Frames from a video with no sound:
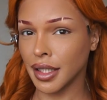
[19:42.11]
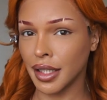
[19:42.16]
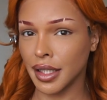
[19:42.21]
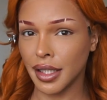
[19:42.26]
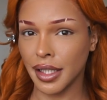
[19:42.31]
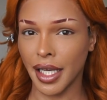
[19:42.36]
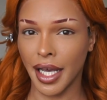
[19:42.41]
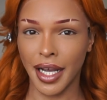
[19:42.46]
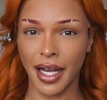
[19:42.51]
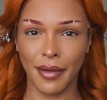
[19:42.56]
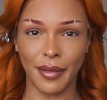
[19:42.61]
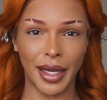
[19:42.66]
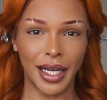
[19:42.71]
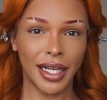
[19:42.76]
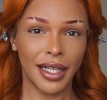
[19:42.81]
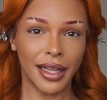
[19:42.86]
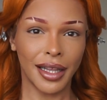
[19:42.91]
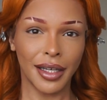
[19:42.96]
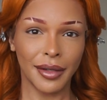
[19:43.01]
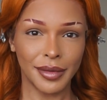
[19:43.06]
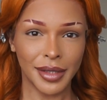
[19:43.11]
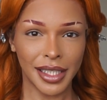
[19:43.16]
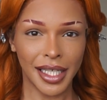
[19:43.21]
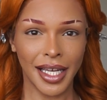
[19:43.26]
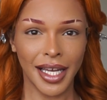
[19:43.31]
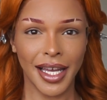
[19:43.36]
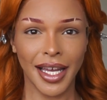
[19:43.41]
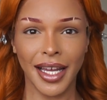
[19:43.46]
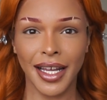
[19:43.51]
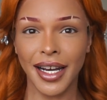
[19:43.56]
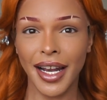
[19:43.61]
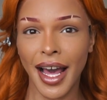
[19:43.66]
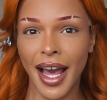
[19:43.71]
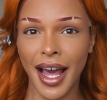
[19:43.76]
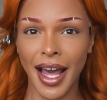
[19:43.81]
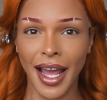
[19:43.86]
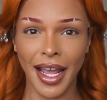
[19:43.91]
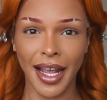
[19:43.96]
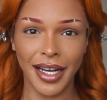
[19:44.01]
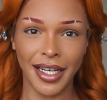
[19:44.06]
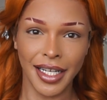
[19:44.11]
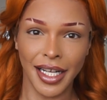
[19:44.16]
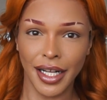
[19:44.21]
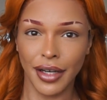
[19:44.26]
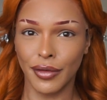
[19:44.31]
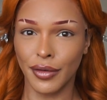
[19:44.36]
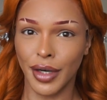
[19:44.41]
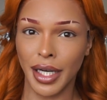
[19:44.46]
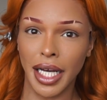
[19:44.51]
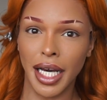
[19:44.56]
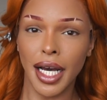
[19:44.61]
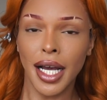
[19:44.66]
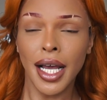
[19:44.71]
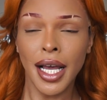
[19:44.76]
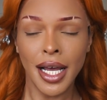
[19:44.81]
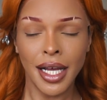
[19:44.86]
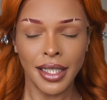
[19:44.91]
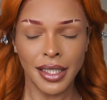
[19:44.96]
As you can see, I got my clips in. I didn't want to